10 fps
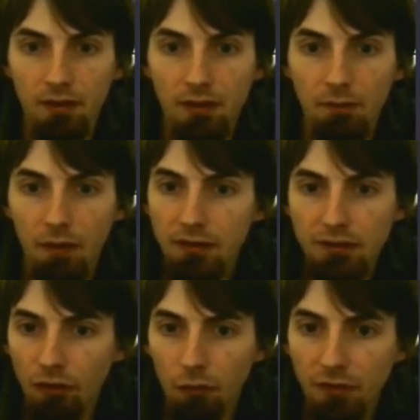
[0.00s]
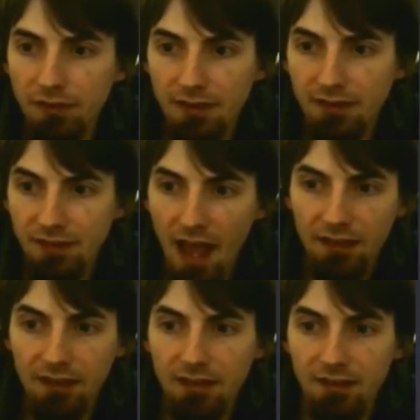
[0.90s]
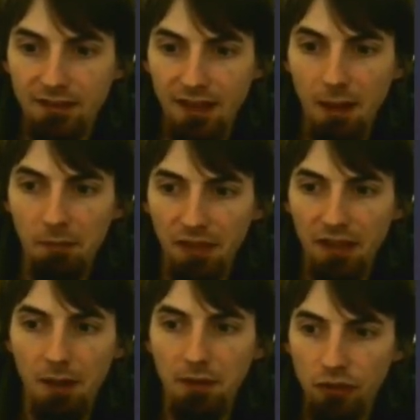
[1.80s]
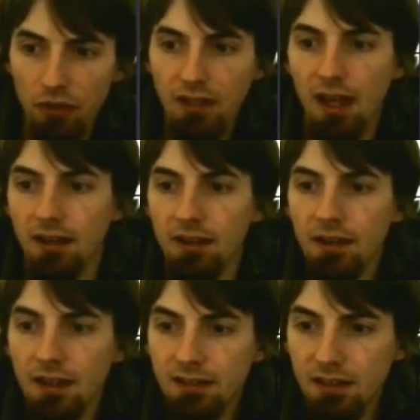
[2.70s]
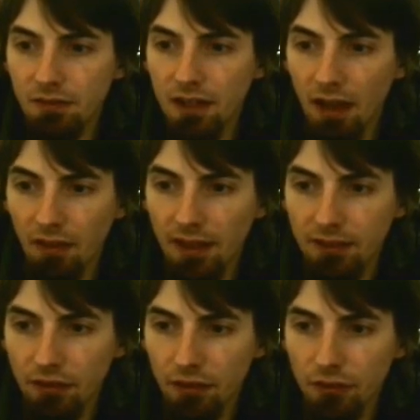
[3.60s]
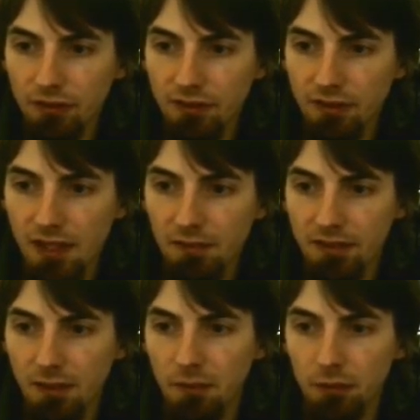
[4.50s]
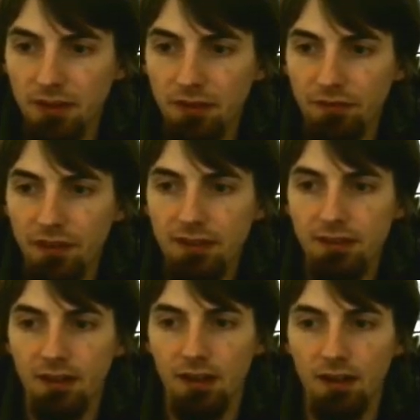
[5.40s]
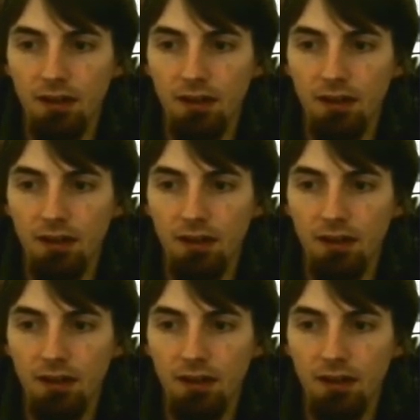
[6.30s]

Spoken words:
Because it's almost exactly the same thing. I mean, look at it. It's even got, like, the little divot thing between the feet there.